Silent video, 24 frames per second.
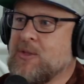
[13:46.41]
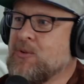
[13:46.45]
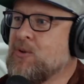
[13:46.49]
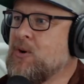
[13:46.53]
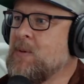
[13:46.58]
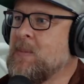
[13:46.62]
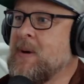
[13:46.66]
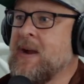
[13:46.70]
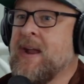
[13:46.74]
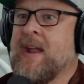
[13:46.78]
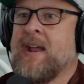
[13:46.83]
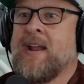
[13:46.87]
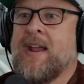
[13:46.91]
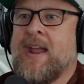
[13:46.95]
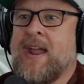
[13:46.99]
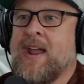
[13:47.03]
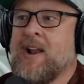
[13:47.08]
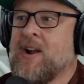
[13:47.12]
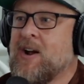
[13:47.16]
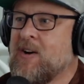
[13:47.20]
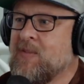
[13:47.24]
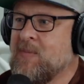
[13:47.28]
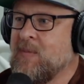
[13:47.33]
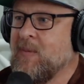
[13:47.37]
to throw my
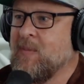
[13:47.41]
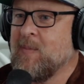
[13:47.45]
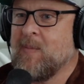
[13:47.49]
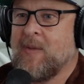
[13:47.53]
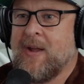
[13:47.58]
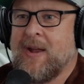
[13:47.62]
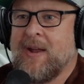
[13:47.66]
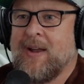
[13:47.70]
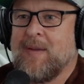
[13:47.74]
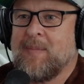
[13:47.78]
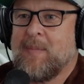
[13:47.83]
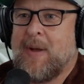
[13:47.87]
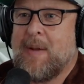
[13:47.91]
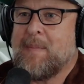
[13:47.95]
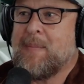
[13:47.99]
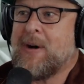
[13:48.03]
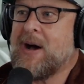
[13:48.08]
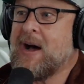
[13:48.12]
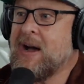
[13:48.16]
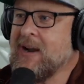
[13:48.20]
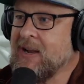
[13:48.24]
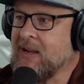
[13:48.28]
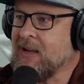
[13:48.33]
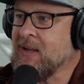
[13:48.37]
hand off my
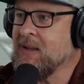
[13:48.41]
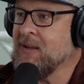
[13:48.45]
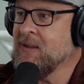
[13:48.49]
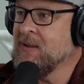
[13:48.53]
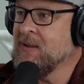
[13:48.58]
body.